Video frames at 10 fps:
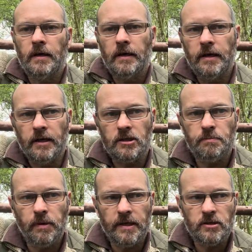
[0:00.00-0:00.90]
he
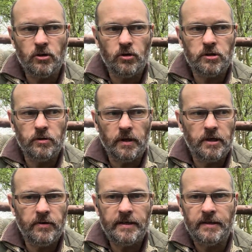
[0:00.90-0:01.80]
explains those to a
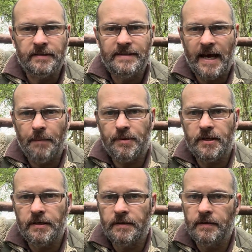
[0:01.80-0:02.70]
greater depth
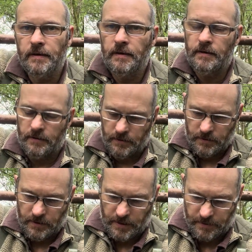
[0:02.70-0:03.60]

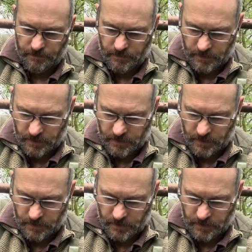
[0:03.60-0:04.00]
than,